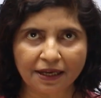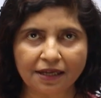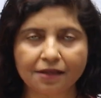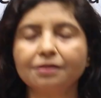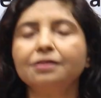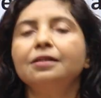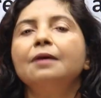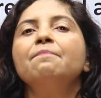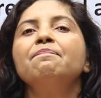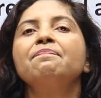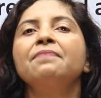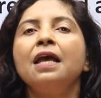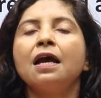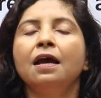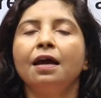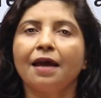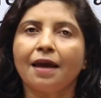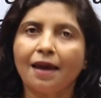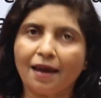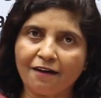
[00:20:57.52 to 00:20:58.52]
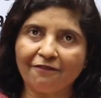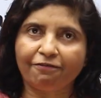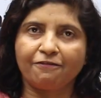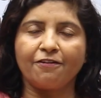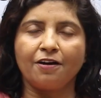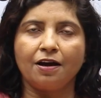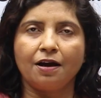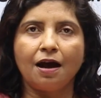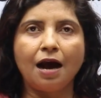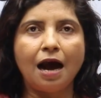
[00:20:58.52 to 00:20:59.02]
means if
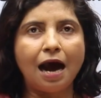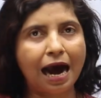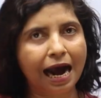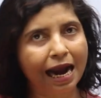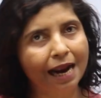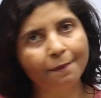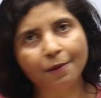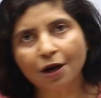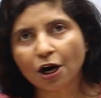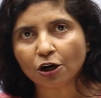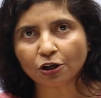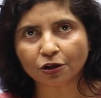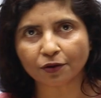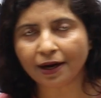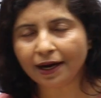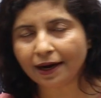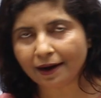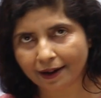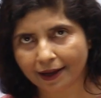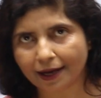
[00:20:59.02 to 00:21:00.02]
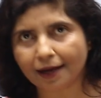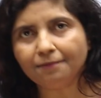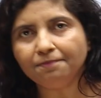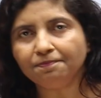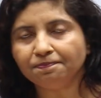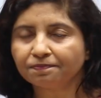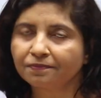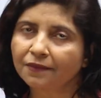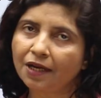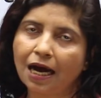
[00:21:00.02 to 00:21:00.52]
I belong to India,
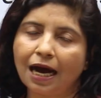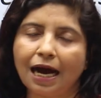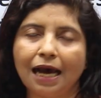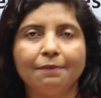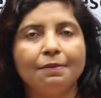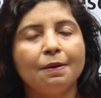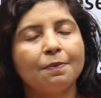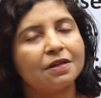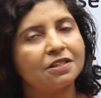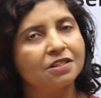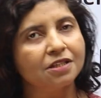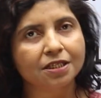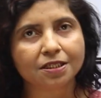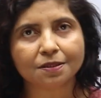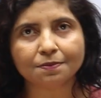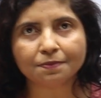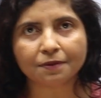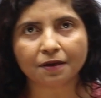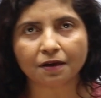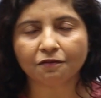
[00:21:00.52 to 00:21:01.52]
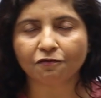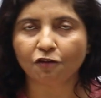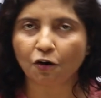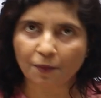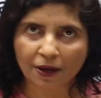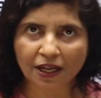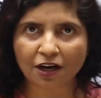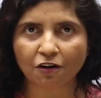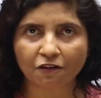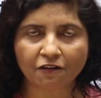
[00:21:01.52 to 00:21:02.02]
I am a business
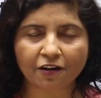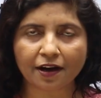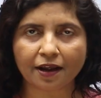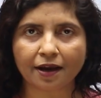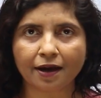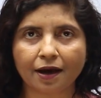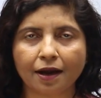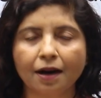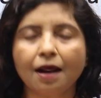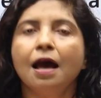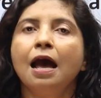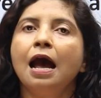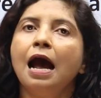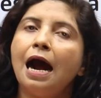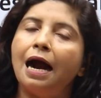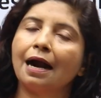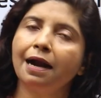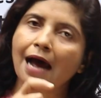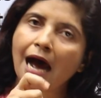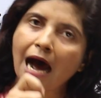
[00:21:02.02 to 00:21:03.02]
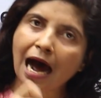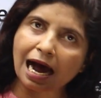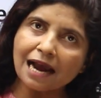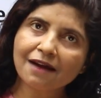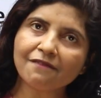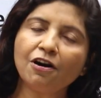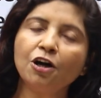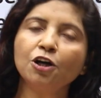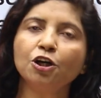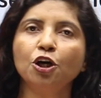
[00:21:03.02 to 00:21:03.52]
woman over here and
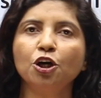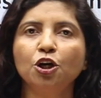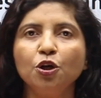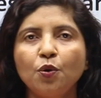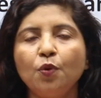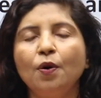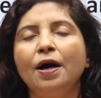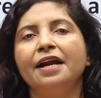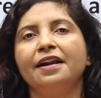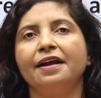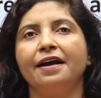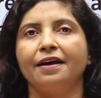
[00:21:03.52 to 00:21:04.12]
I want to do an